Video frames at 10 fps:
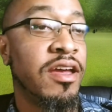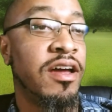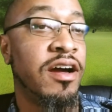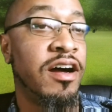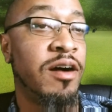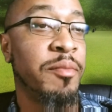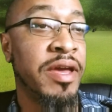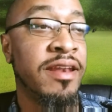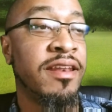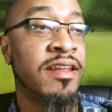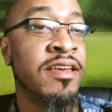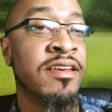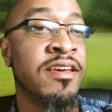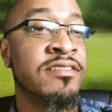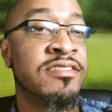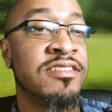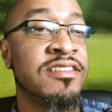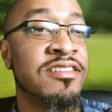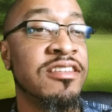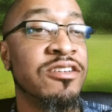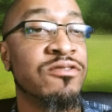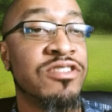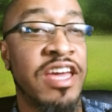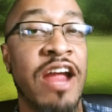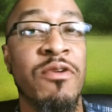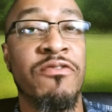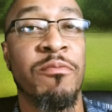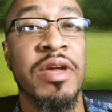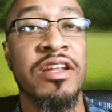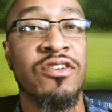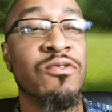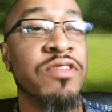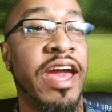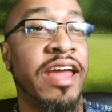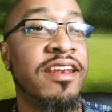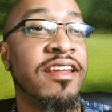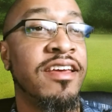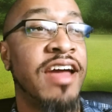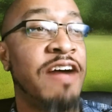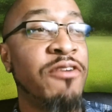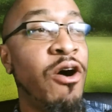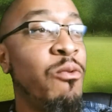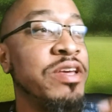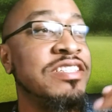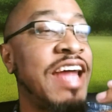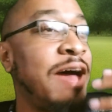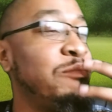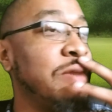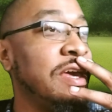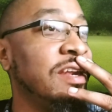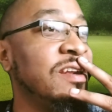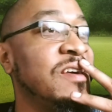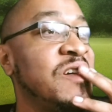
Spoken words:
And it's a little scary for me to do that. I've always not been